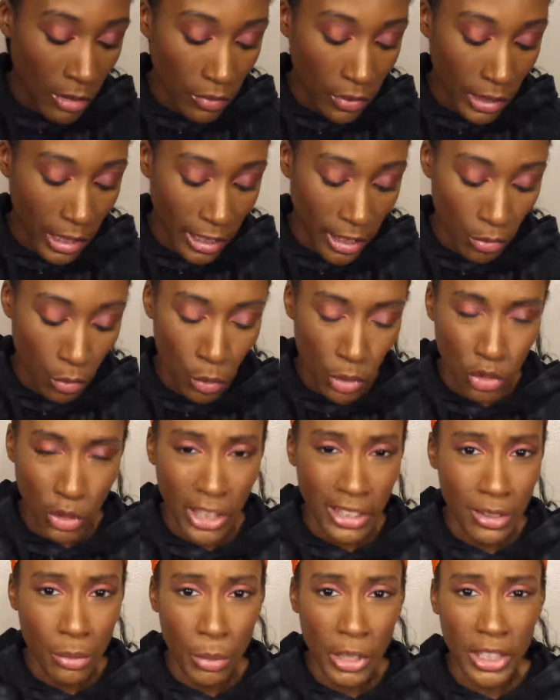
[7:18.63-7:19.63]
feel like everyone
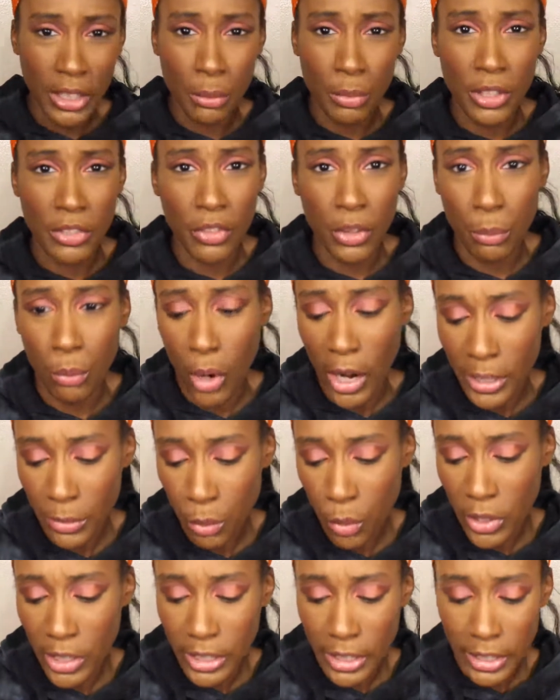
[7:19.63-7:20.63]
tries to make it to be for the price
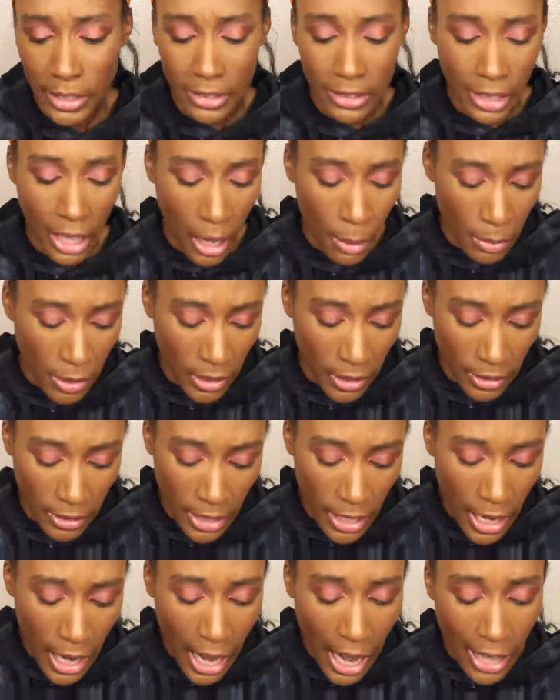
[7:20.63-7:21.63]
point it is. I mean,
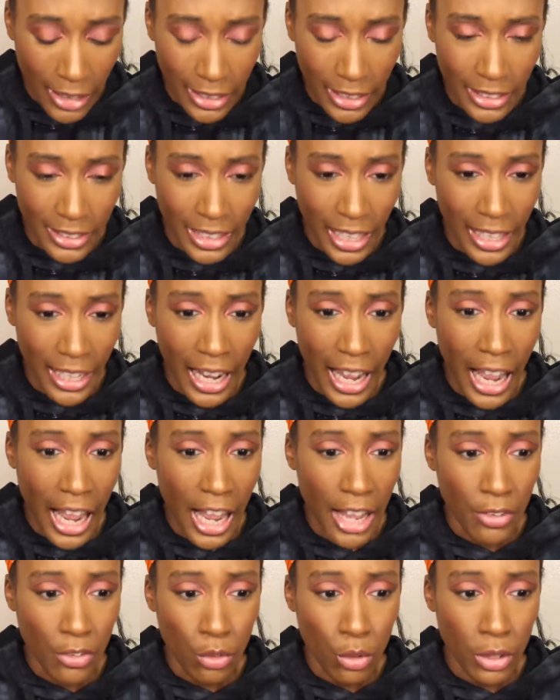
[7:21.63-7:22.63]
I think it's kind of
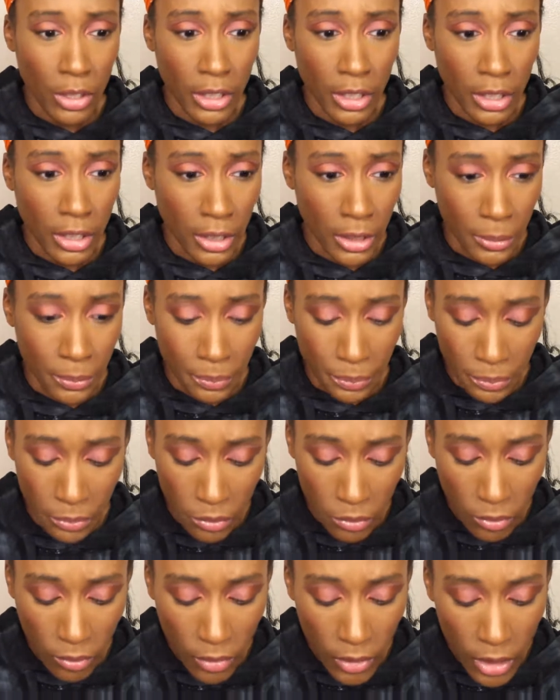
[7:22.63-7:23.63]
high for
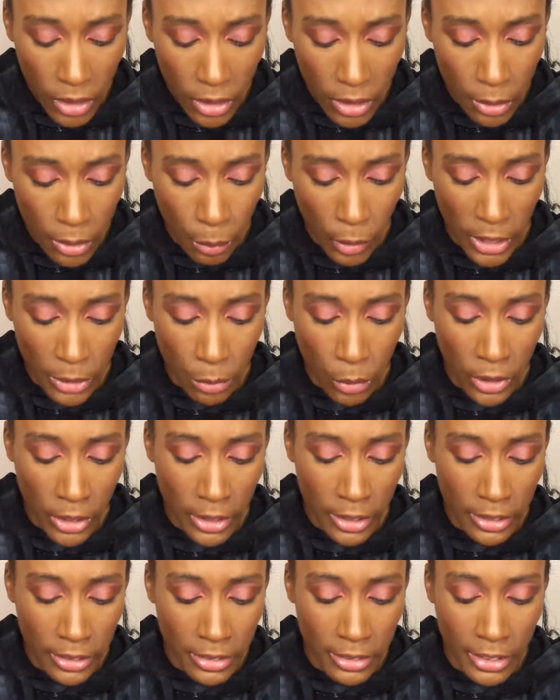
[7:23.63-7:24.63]
the price point
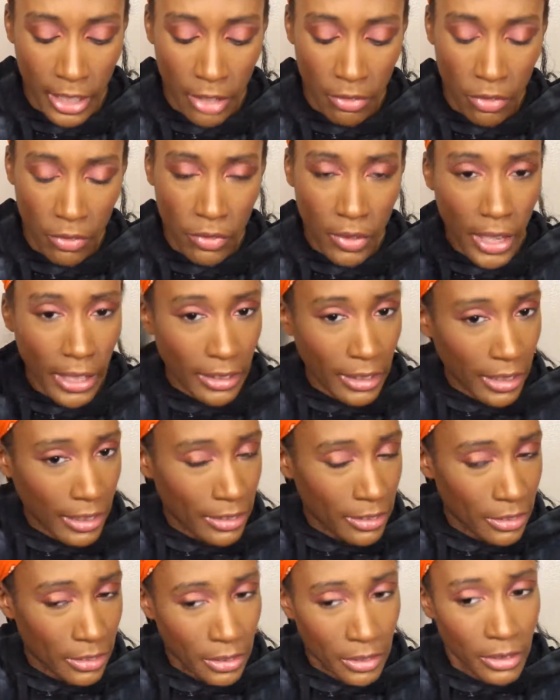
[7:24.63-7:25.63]
it is, aside from the fact that,
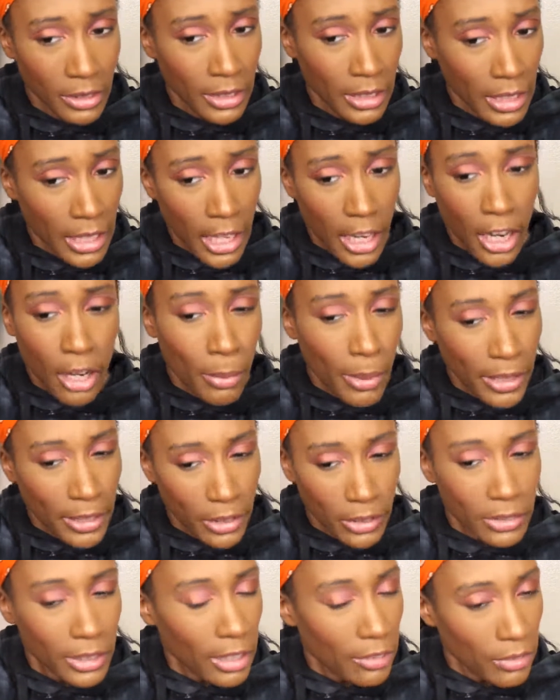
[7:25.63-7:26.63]
you know, everybody
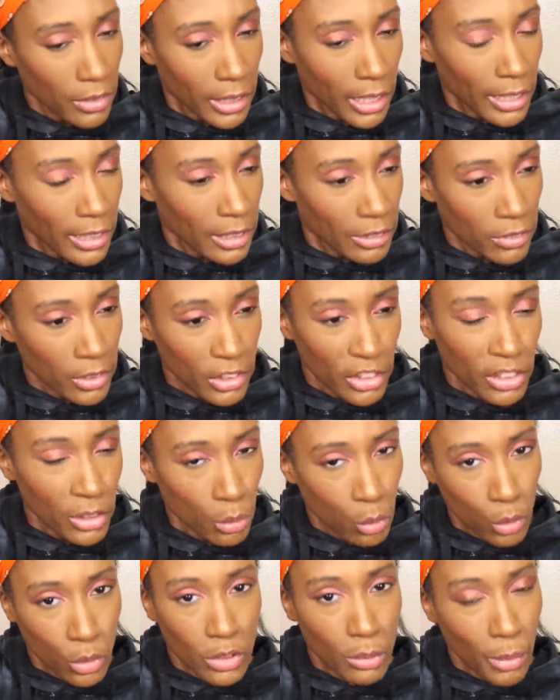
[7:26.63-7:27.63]
else, I feel like, for
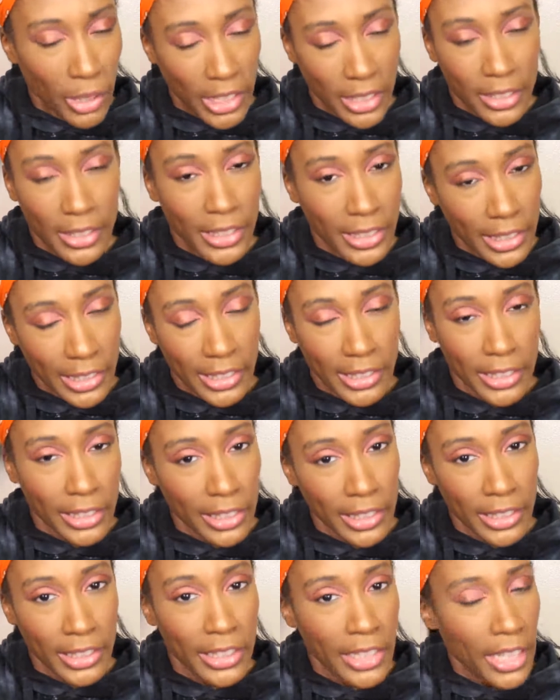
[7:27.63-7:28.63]
general rules, made in
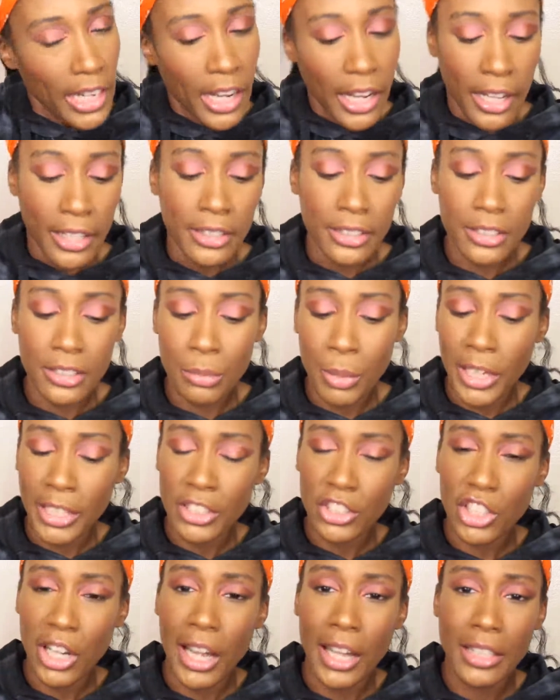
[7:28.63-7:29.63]
Italy, and this is made in
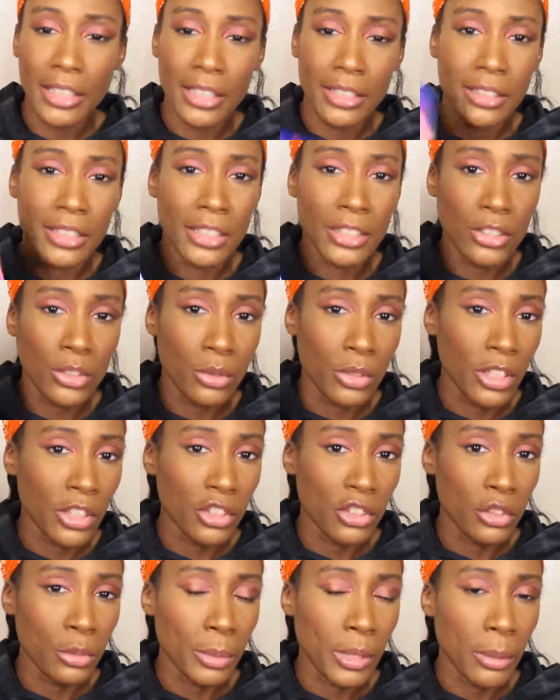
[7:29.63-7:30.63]
China, and then you think
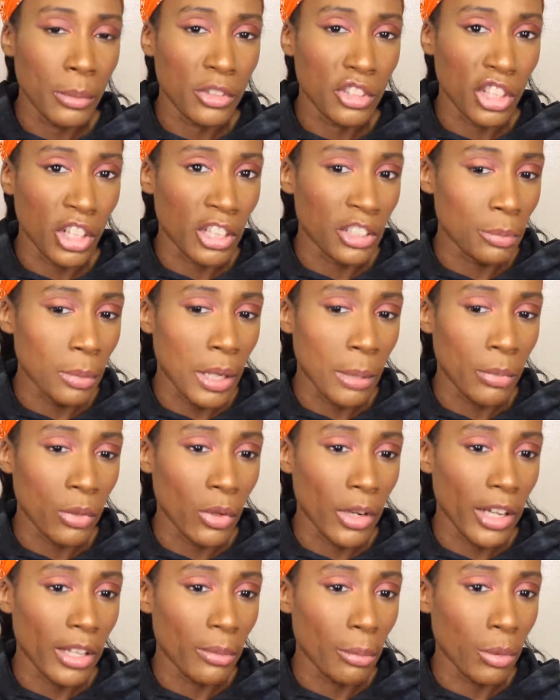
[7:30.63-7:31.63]
you should be able to charge Pat
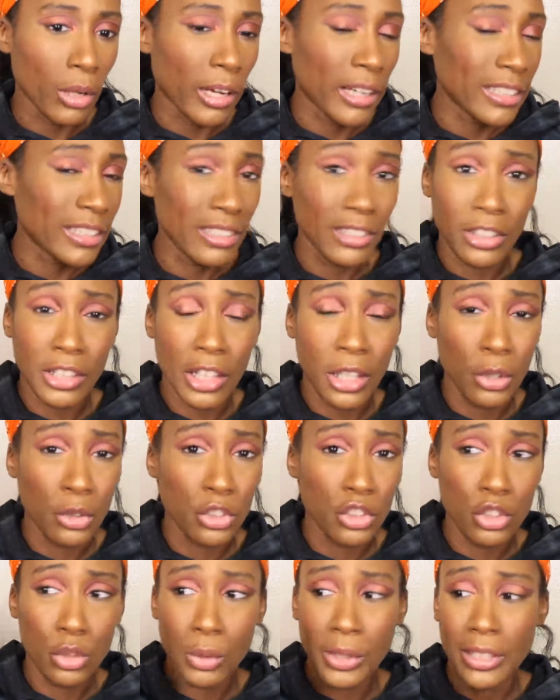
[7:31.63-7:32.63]
McGrath's prices or close
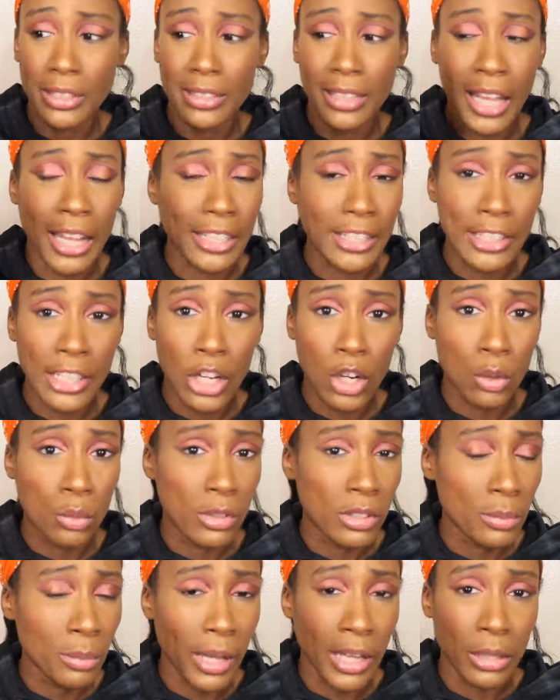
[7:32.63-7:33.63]
to it. It's like, no,
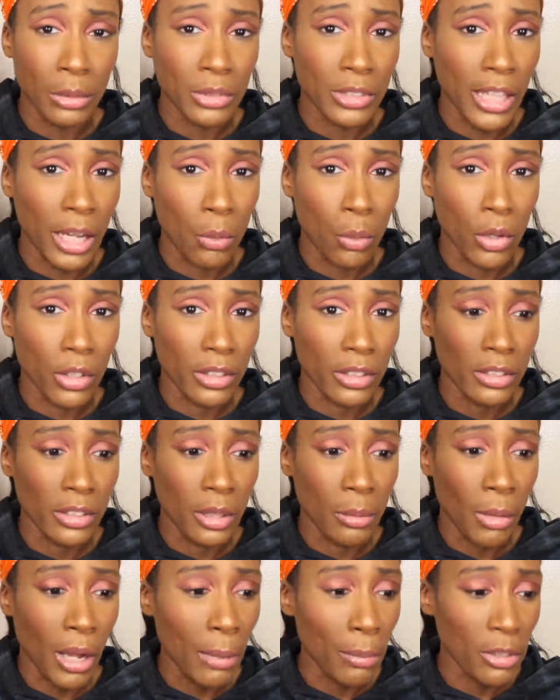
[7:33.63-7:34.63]
this palette was not worth it,
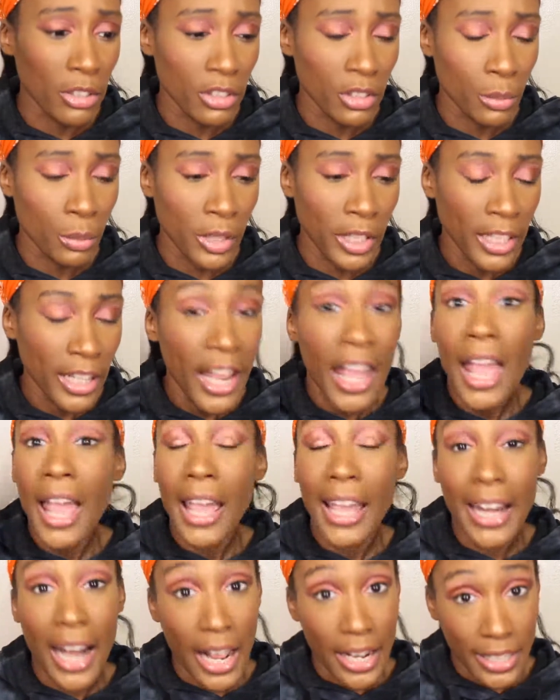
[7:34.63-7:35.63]
in my personal opinion.
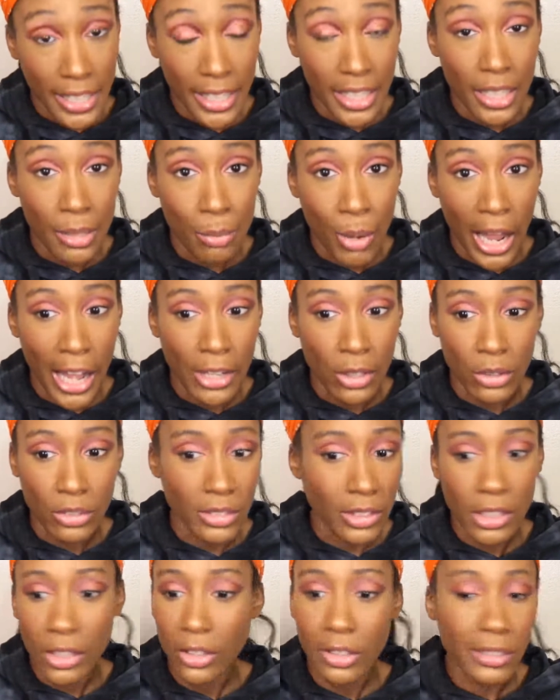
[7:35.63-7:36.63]
And I did buy it on
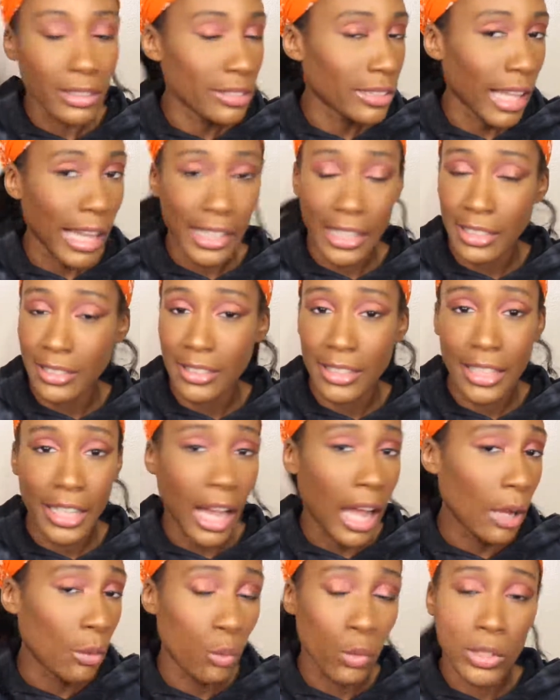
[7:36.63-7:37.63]
sale, because, like I said,
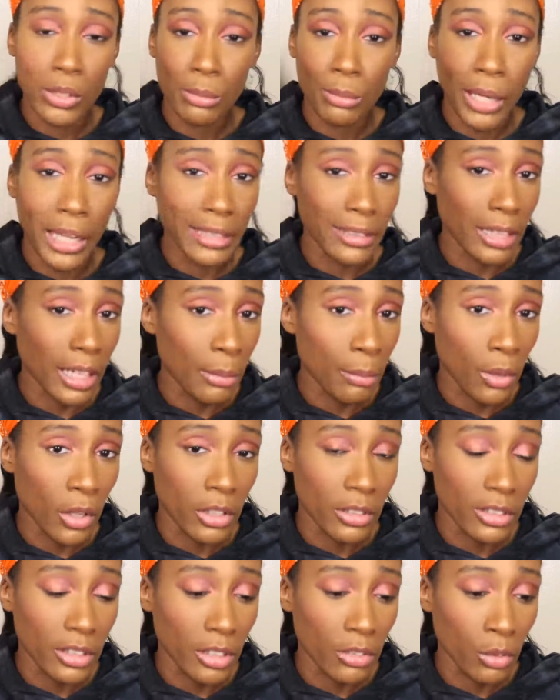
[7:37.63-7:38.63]
I wouldn't buy Scott
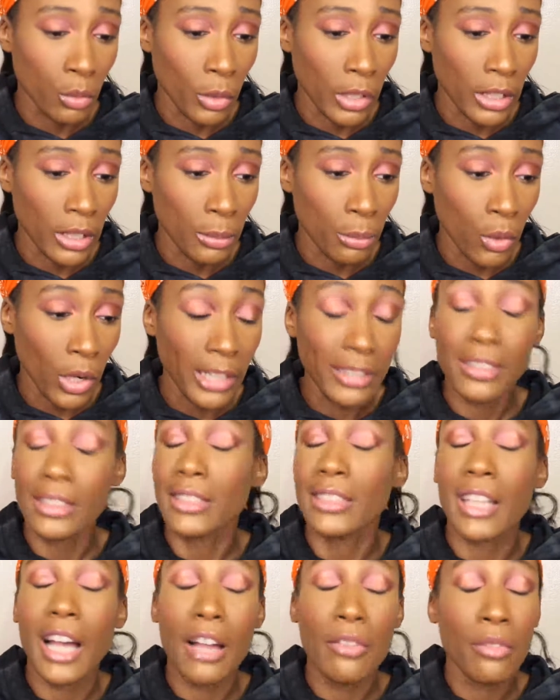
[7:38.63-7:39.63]
Barnes stuff at regular price,
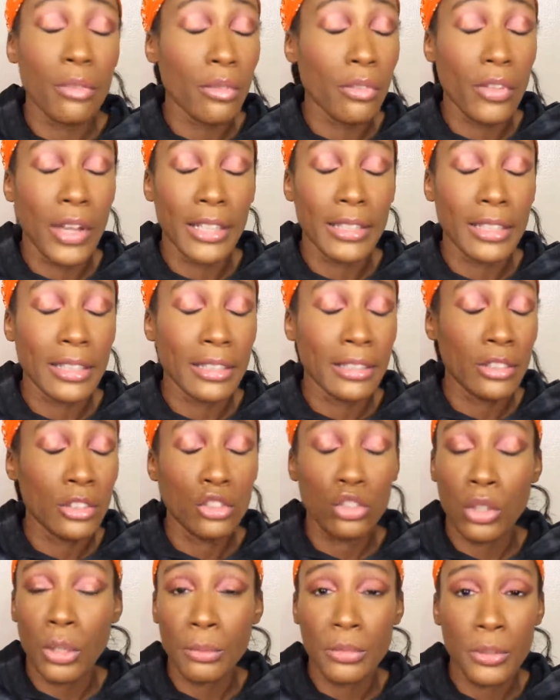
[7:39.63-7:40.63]
aside from the fact that he's a
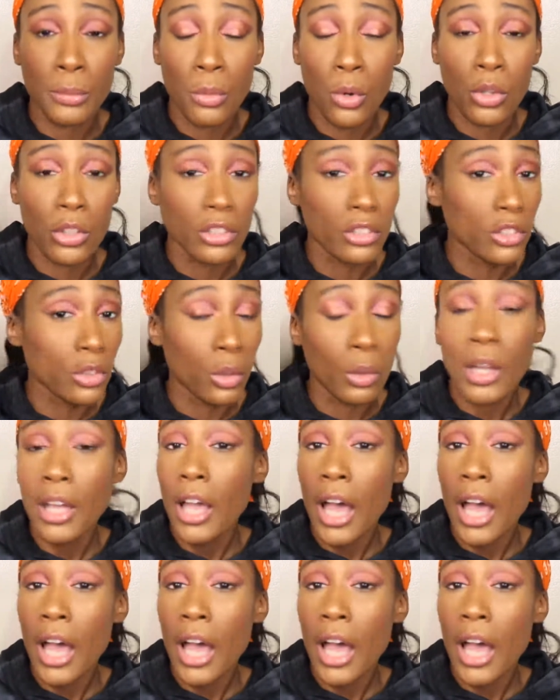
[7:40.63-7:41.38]
Trump supporter, so